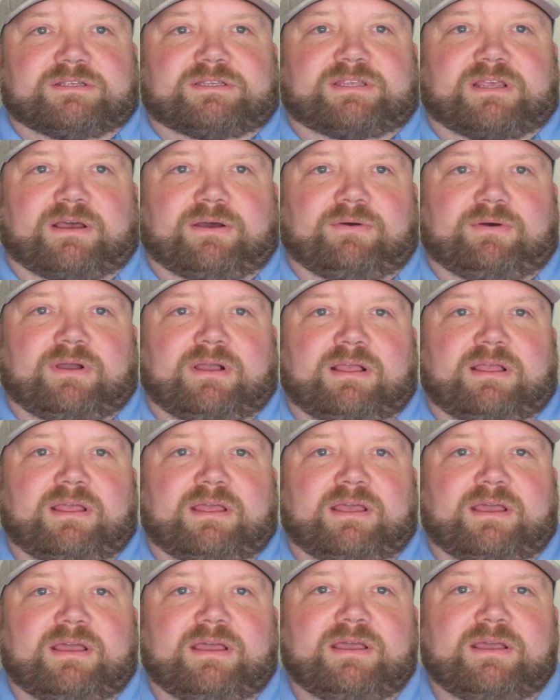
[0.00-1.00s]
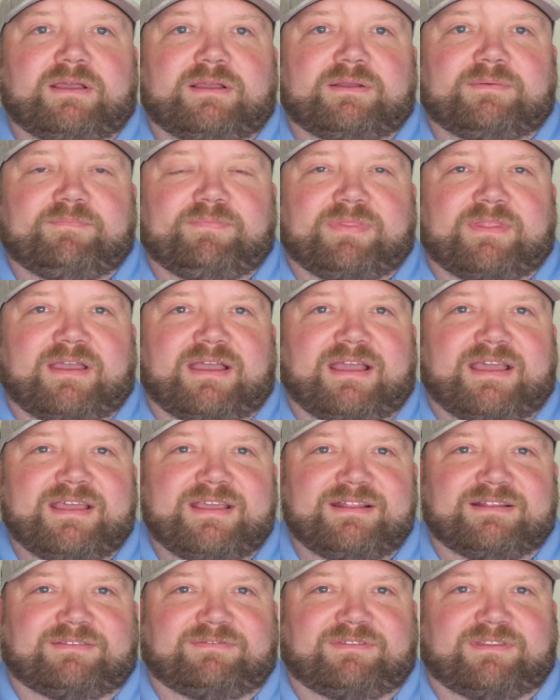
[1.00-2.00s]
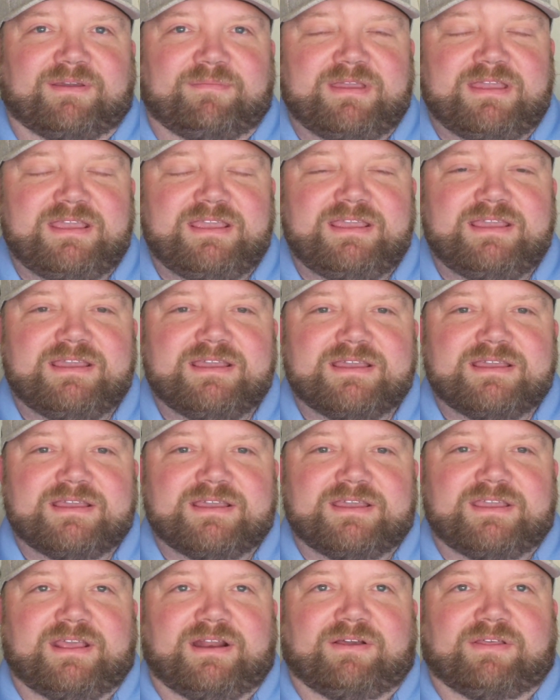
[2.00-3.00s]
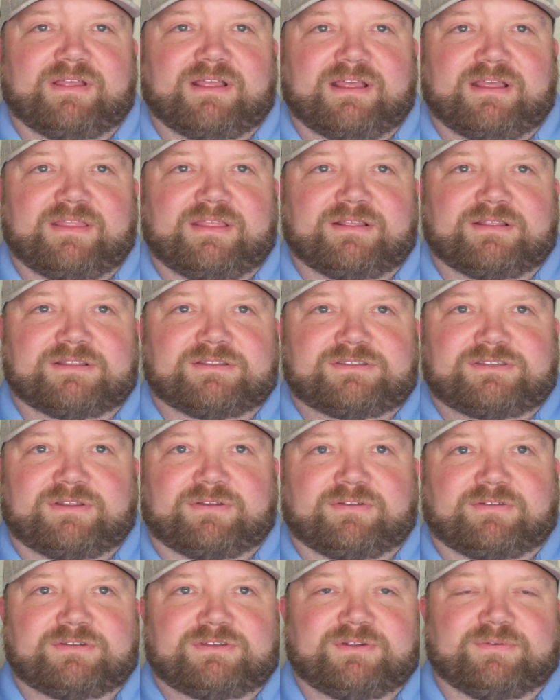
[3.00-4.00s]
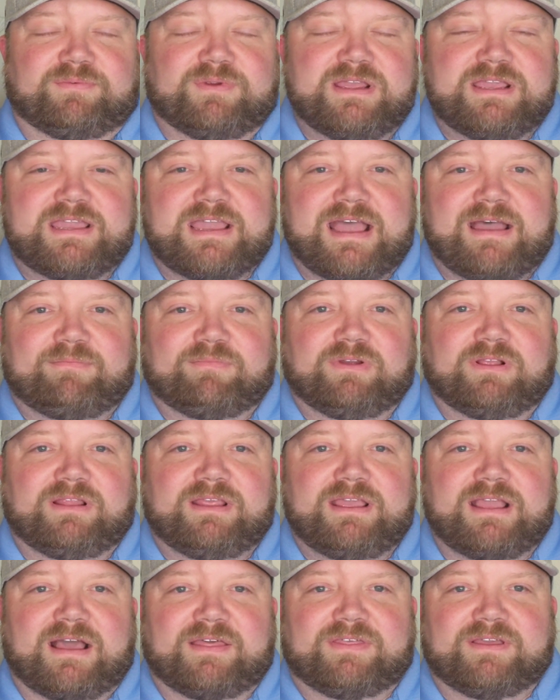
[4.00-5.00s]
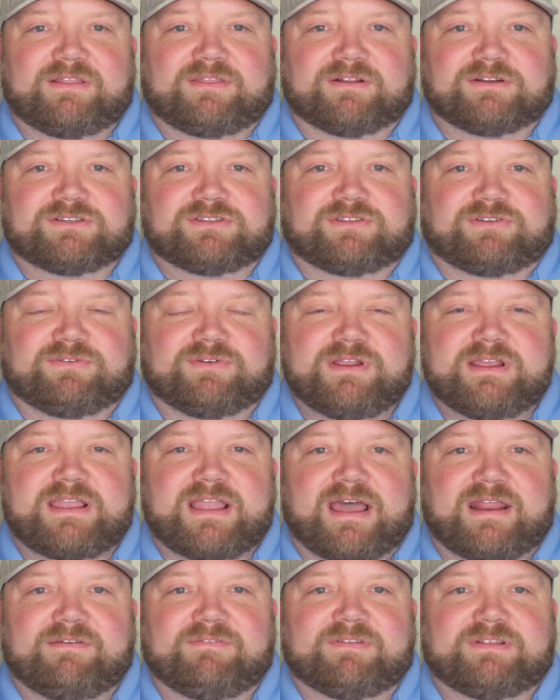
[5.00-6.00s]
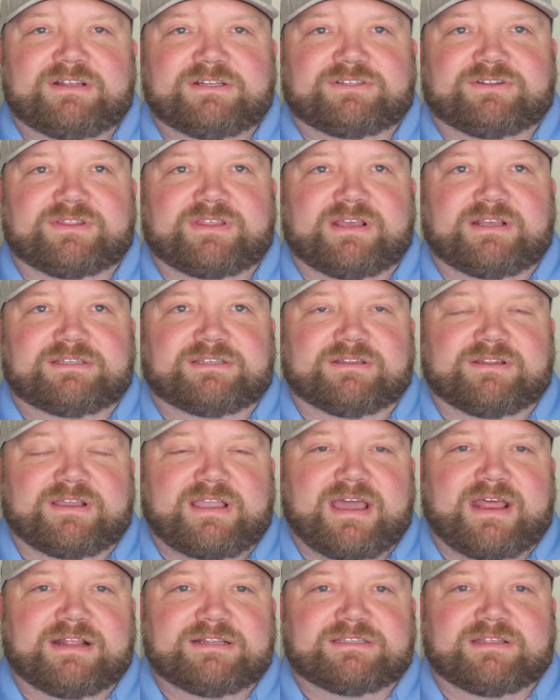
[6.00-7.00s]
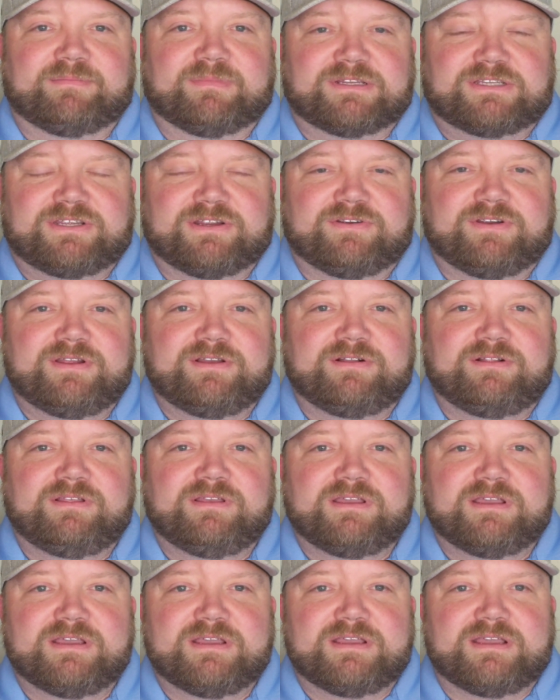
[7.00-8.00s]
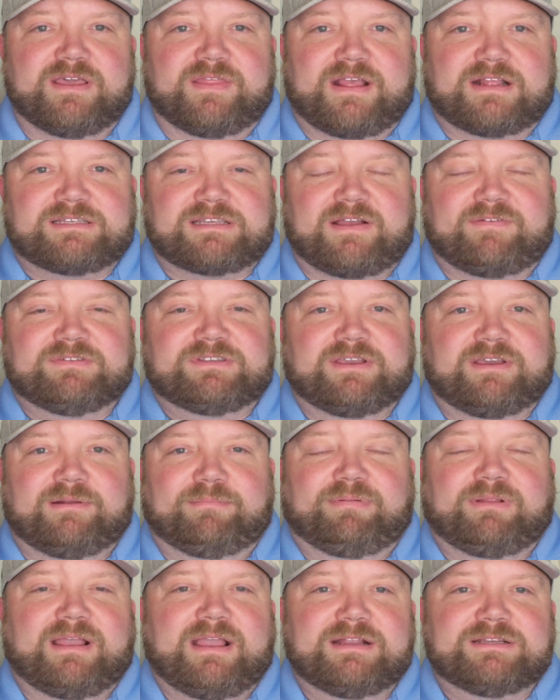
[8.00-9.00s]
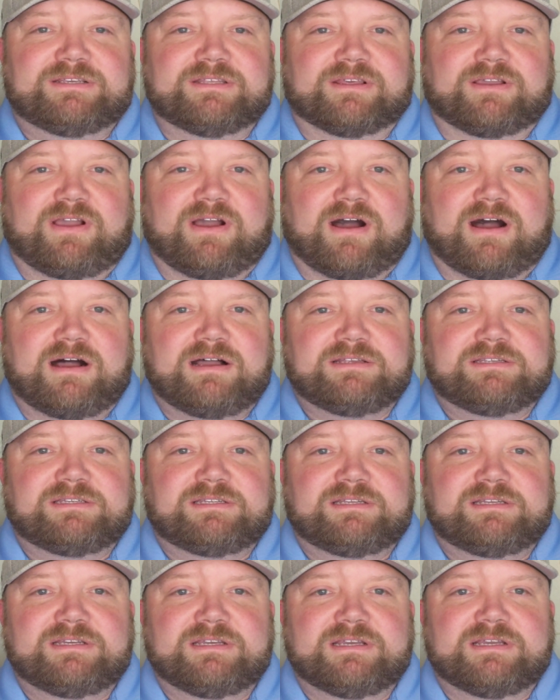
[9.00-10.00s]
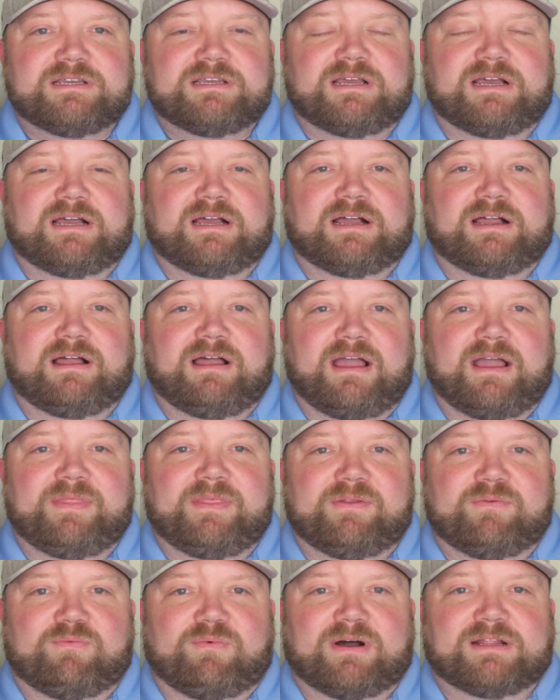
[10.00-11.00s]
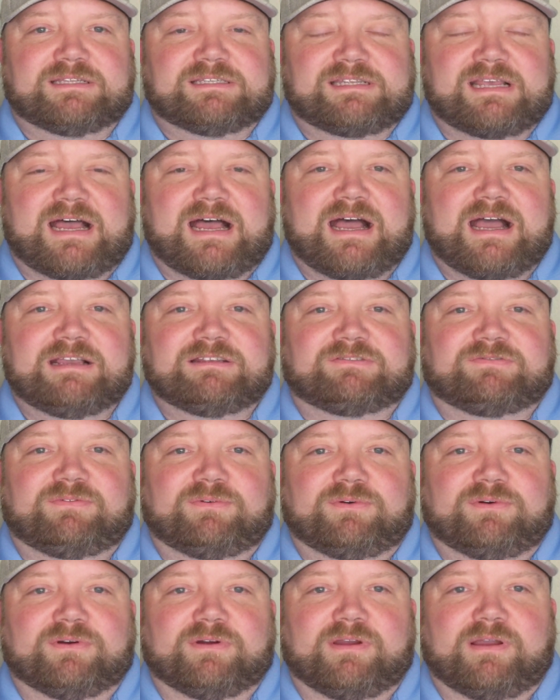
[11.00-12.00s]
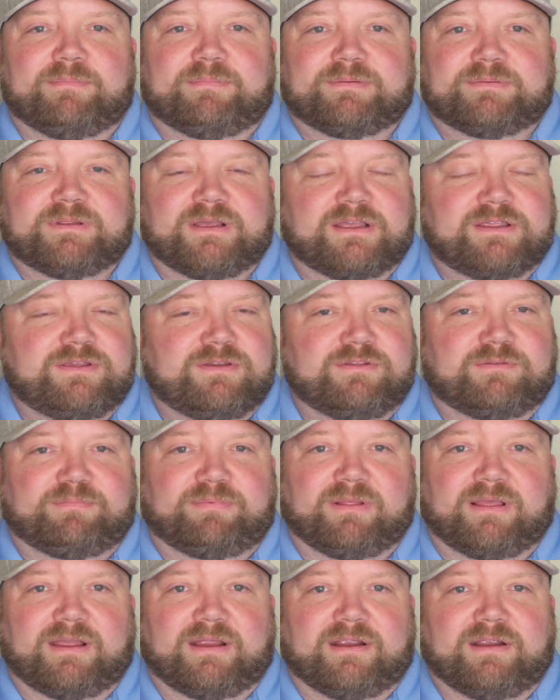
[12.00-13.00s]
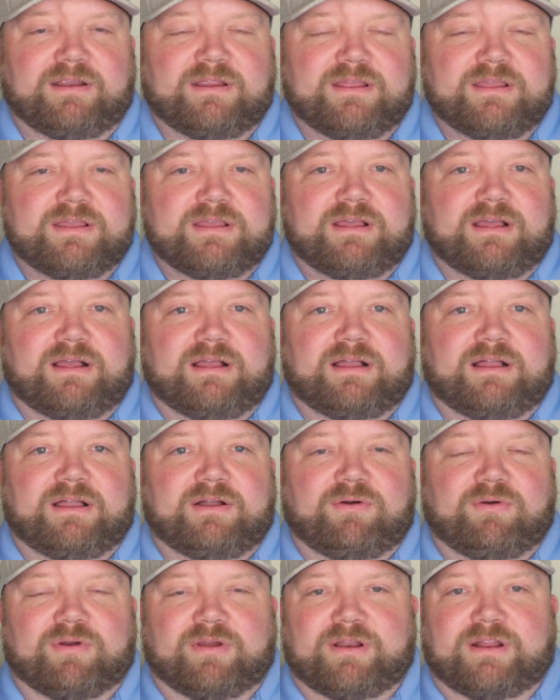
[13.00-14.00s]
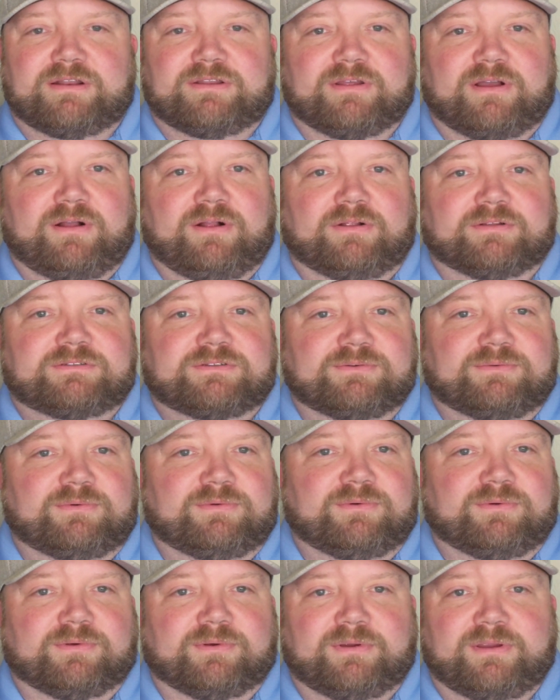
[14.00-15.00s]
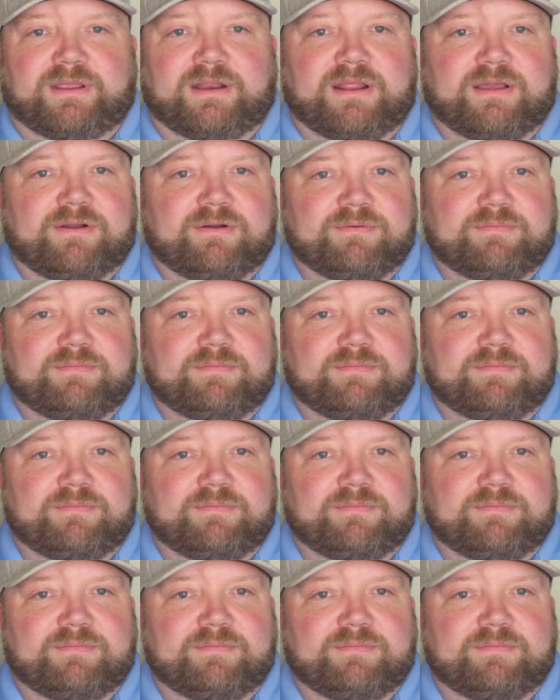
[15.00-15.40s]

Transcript: So to me, to recap, really, I think there's 3 kind of essential things to look at. It's the material, and that's obviously going to play into the cost, and then what size for a youth player or an adult, or